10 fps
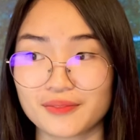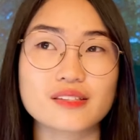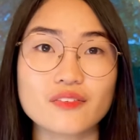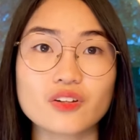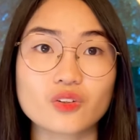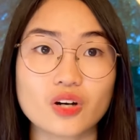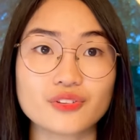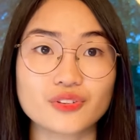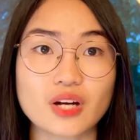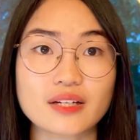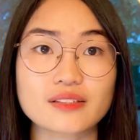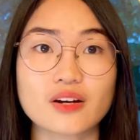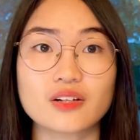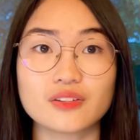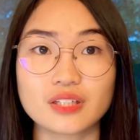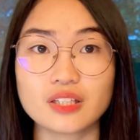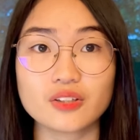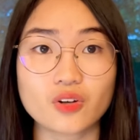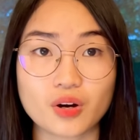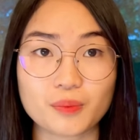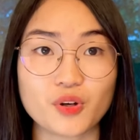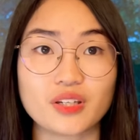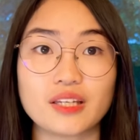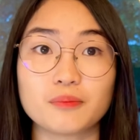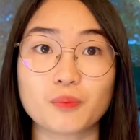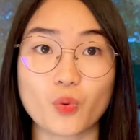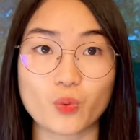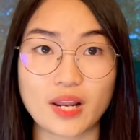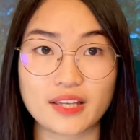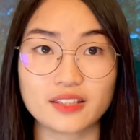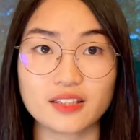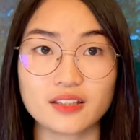Civil contracts are really common in Poland.